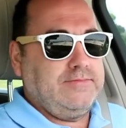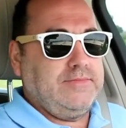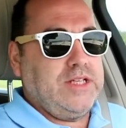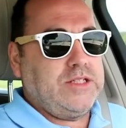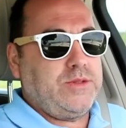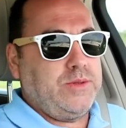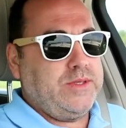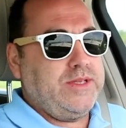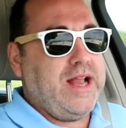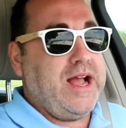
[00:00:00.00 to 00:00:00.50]

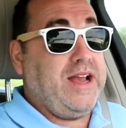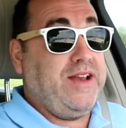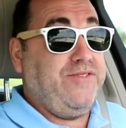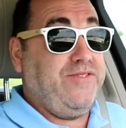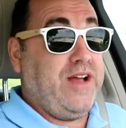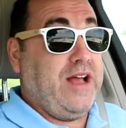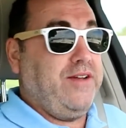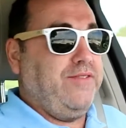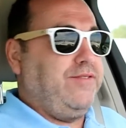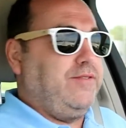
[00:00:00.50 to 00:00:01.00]
This was
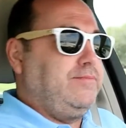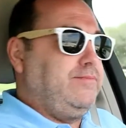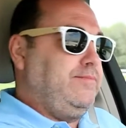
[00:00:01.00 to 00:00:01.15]
95.